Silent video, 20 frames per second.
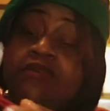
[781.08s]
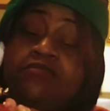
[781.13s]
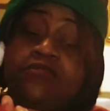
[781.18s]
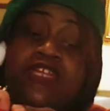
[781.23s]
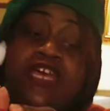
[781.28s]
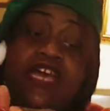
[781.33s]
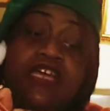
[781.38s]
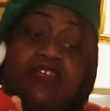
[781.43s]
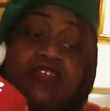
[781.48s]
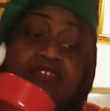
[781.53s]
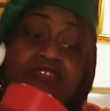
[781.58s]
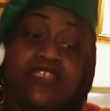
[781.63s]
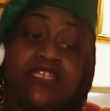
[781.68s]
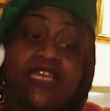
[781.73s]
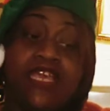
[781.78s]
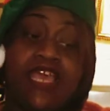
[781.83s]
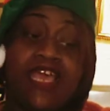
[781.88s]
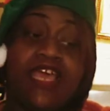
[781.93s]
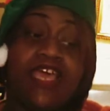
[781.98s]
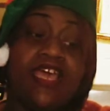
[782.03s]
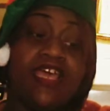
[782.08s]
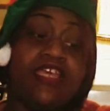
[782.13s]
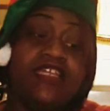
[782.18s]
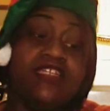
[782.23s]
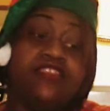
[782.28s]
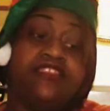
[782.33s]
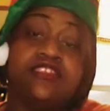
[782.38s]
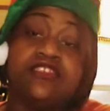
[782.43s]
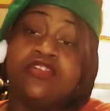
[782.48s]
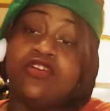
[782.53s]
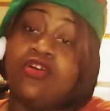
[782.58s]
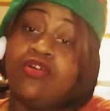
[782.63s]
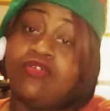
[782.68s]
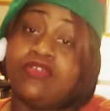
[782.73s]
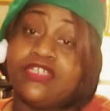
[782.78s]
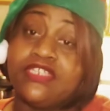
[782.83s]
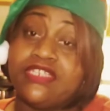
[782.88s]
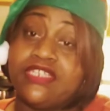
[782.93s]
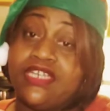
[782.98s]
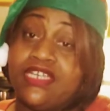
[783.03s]
I'm not going to add the
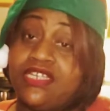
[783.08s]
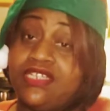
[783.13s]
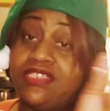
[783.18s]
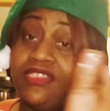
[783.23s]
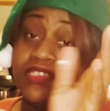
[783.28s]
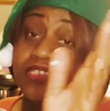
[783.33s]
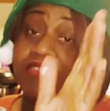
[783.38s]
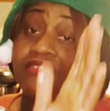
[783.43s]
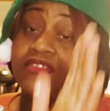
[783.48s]
coconut